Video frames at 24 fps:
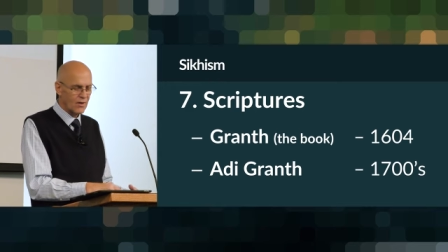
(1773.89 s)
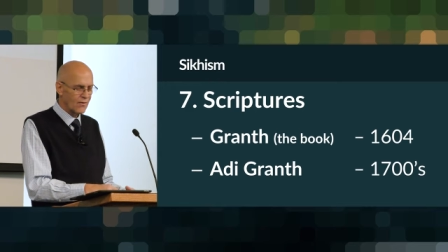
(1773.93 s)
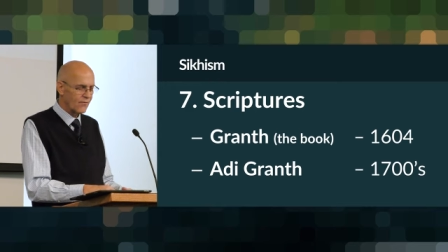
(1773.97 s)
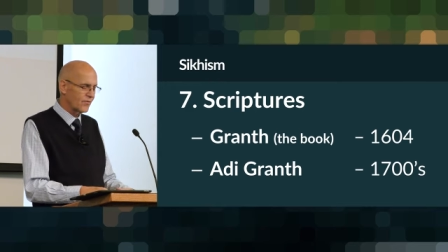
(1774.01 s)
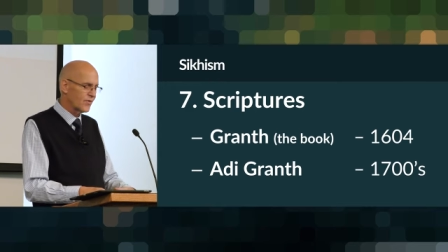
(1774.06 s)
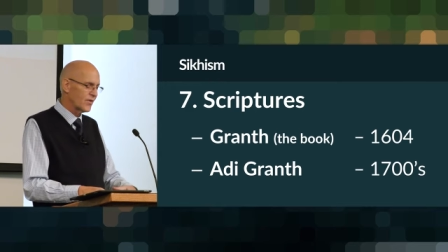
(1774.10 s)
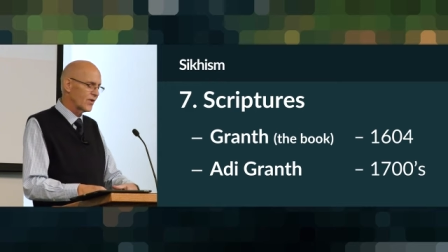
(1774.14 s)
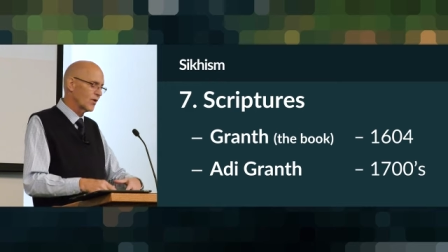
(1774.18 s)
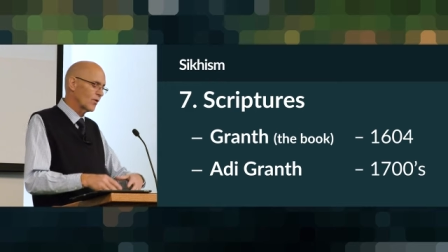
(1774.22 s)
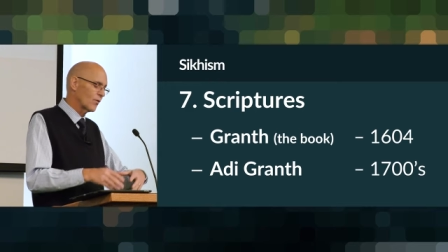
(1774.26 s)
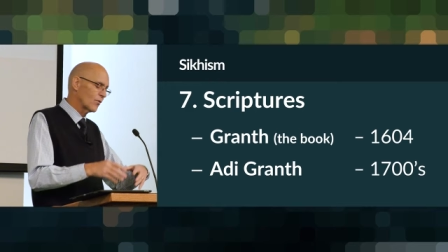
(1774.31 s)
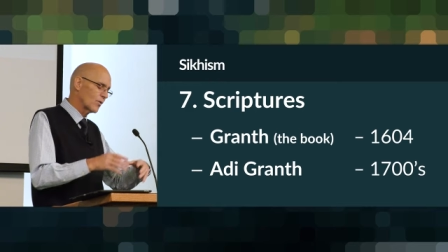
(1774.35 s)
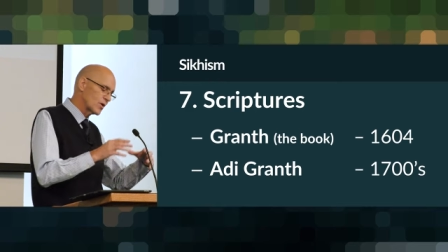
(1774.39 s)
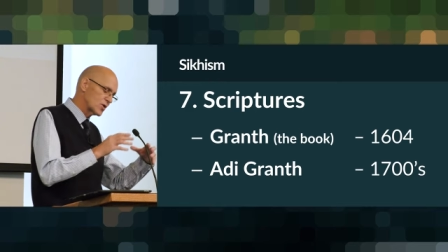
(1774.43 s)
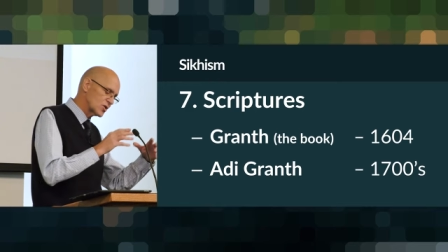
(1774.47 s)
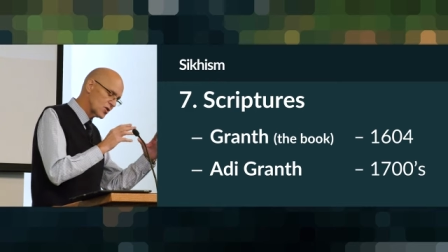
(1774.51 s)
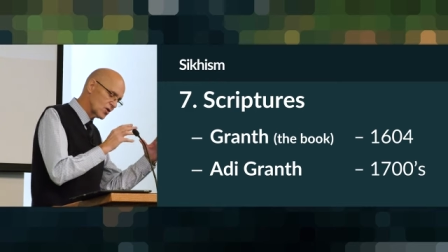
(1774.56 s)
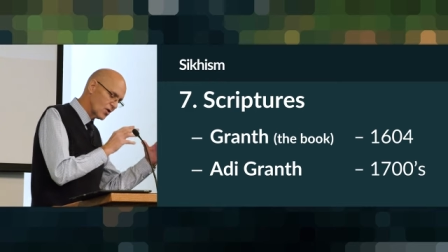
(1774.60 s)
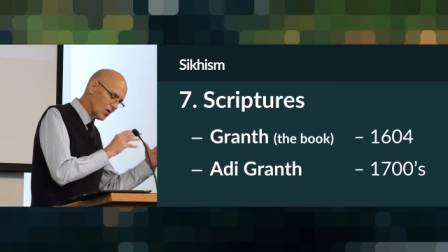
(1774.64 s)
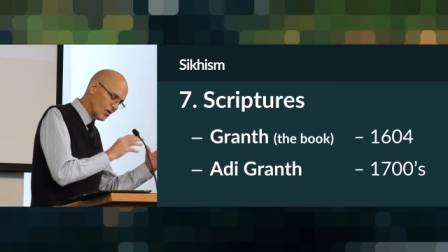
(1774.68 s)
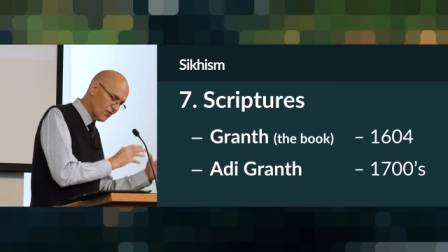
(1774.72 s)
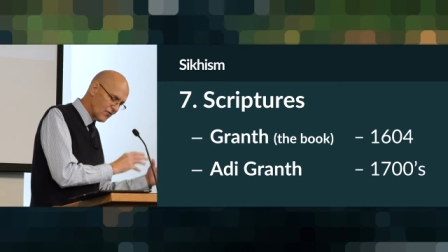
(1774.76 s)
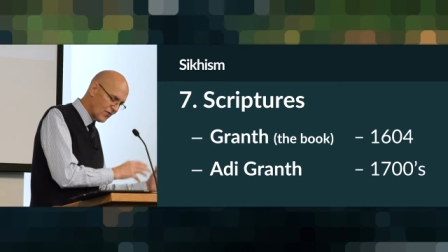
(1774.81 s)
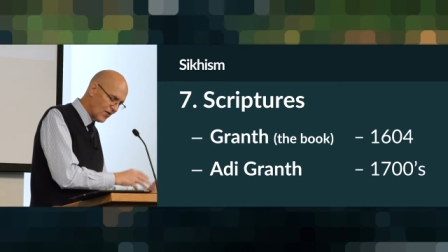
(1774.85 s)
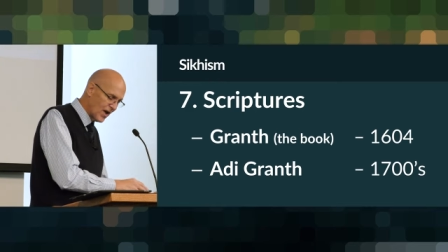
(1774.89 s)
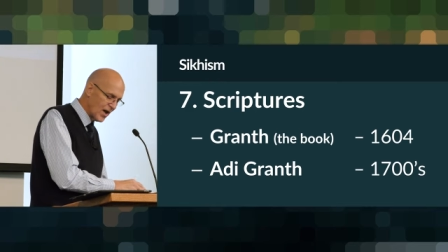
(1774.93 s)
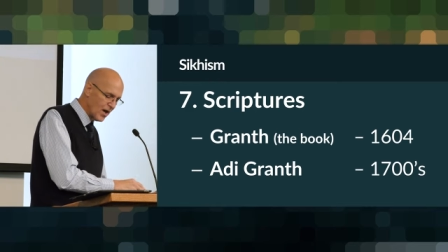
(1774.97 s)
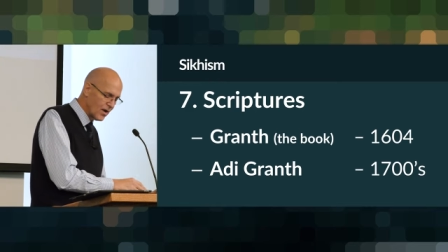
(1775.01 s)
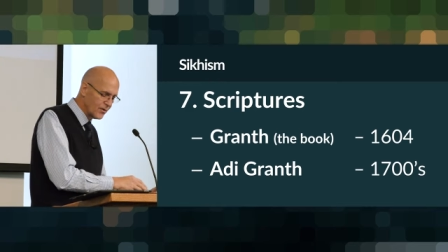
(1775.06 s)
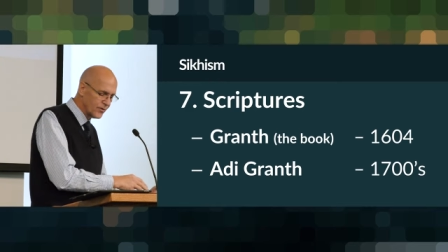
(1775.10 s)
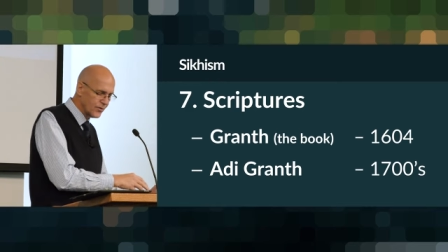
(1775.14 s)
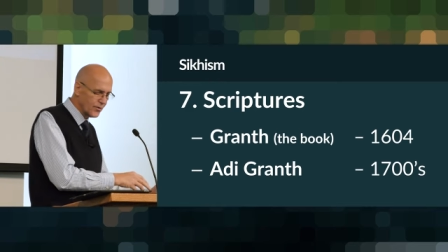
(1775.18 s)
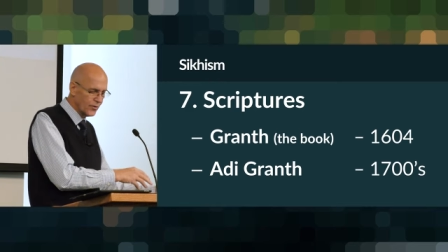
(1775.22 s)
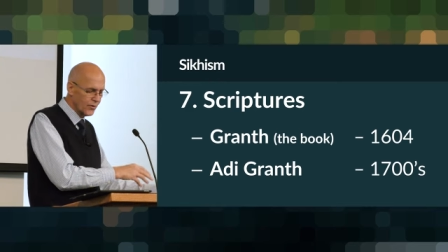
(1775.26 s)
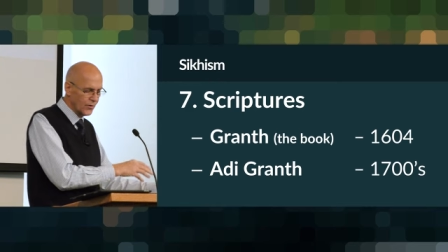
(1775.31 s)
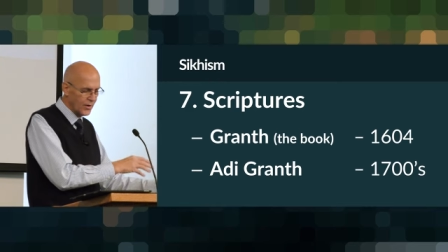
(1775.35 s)
of the original
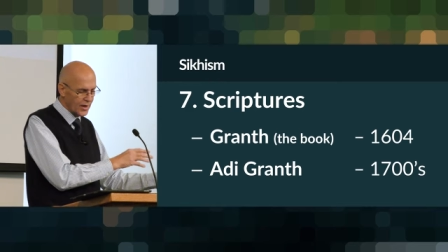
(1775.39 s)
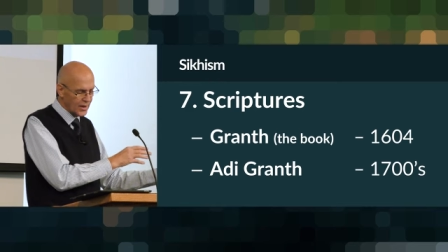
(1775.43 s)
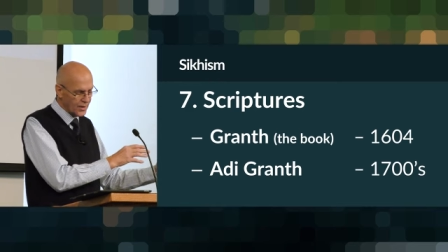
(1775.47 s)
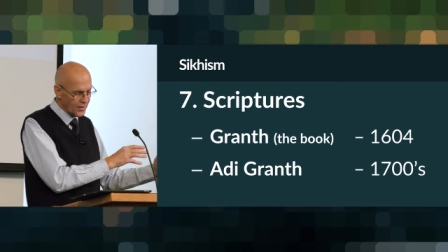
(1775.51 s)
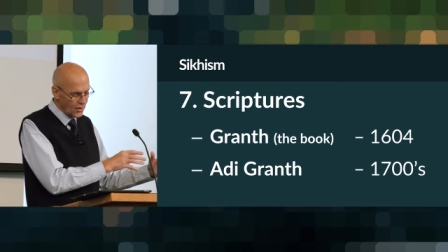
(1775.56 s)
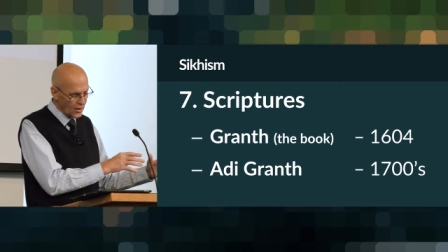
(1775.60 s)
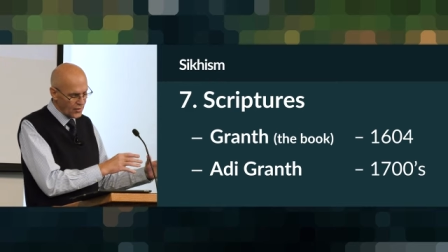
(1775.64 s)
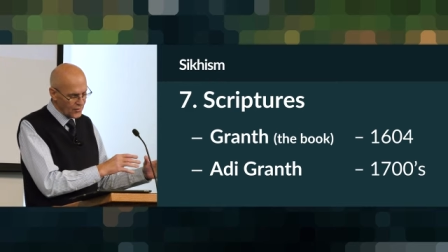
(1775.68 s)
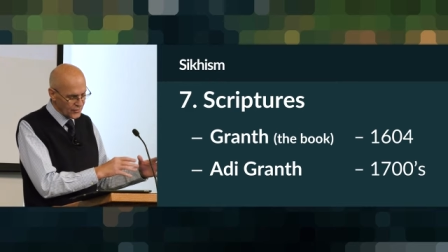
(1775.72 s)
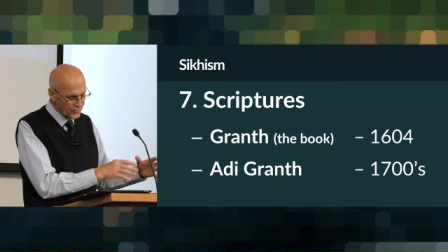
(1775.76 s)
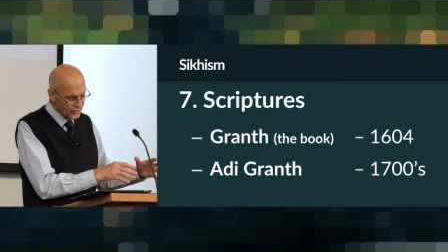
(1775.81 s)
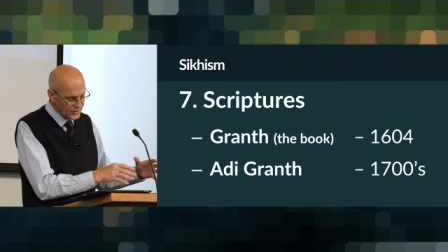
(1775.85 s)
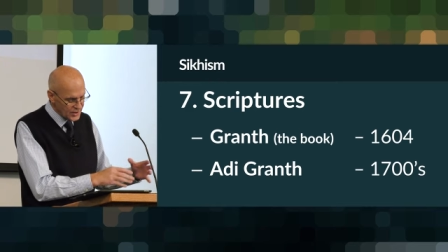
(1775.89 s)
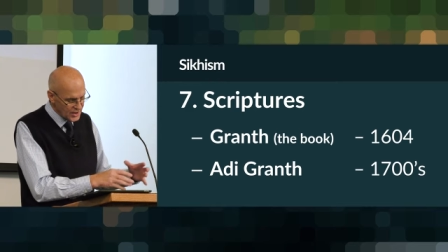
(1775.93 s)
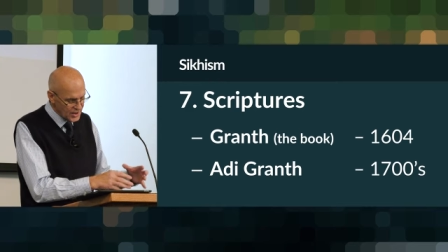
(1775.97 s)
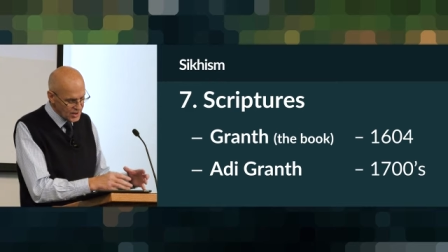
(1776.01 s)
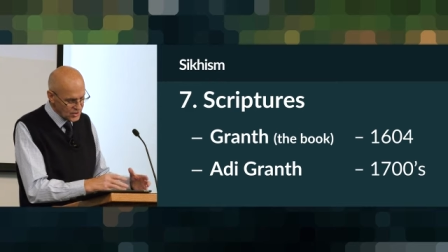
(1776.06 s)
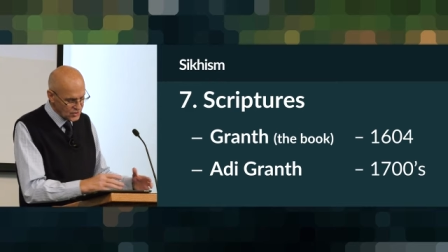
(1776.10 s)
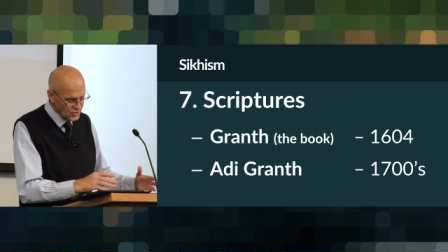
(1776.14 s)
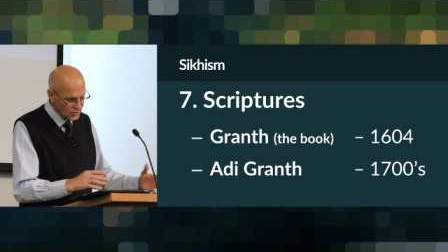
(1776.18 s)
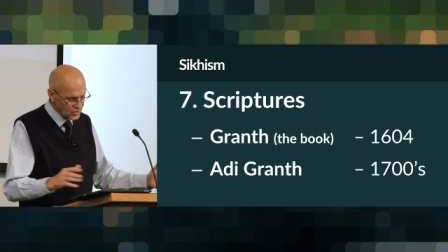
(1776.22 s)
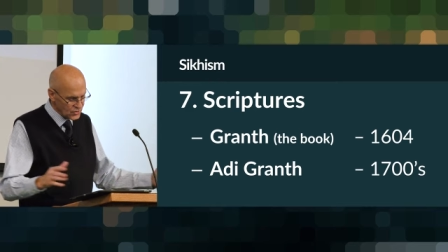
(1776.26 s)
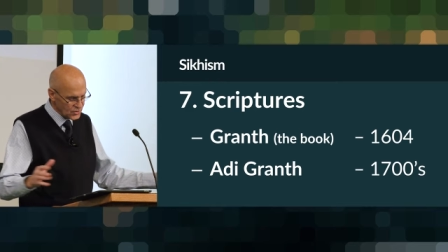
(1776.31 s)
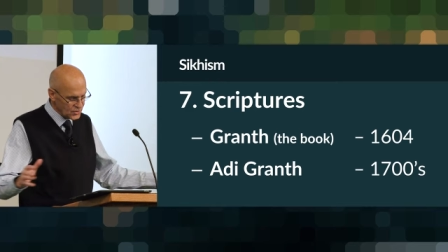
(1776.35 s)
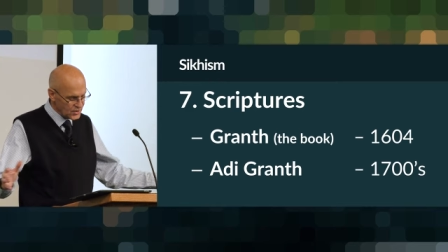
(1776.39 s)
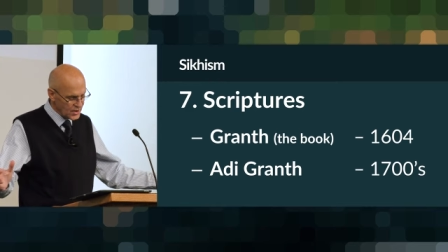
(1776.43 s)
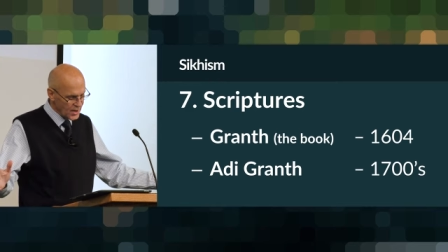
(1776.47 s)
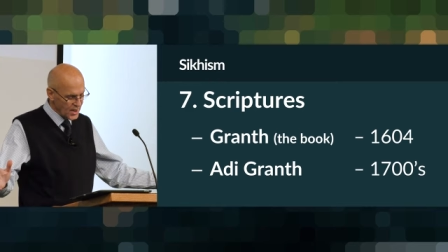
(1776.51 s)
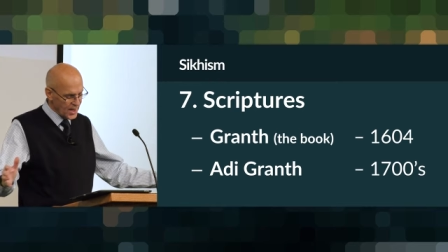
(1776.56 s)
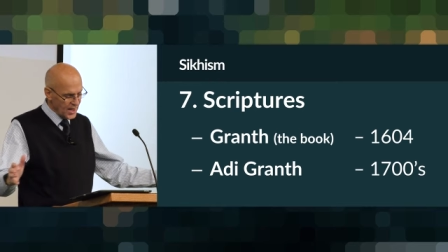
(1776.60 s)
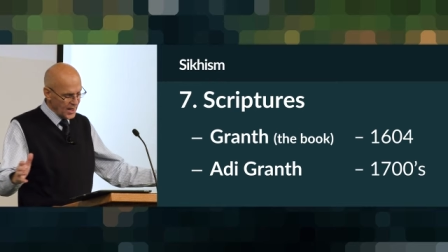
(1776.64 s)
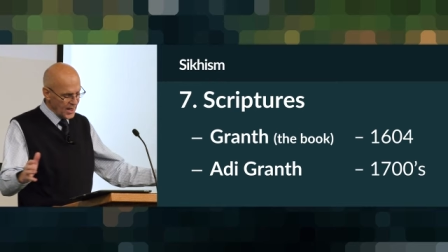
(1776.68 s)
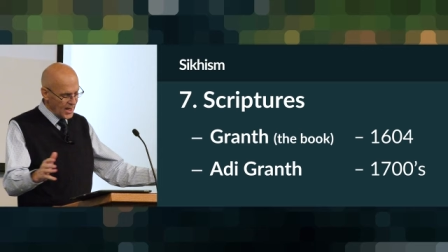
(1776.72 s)
founder and other teachers